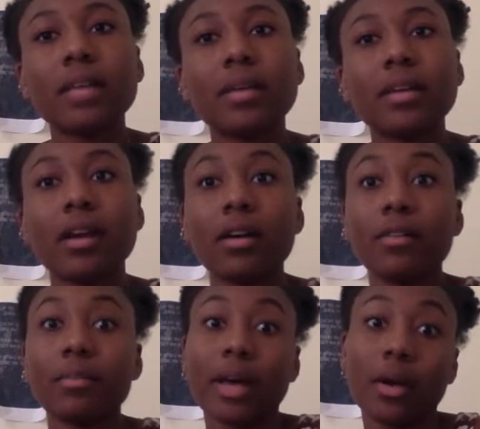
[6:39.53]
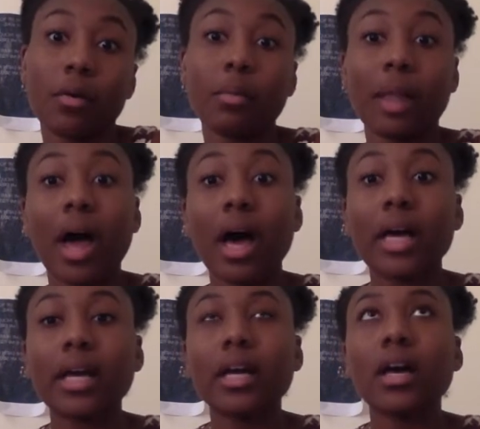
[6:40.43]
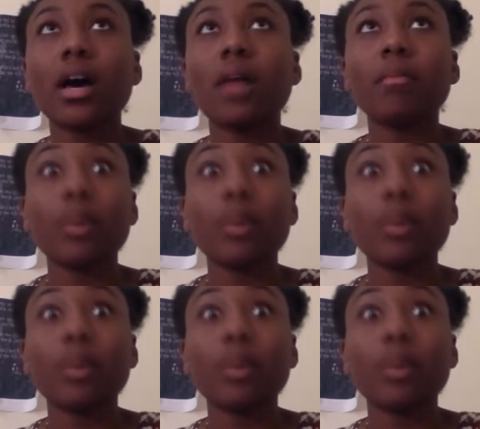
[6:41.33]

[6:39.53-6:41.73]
segment of my whole blog.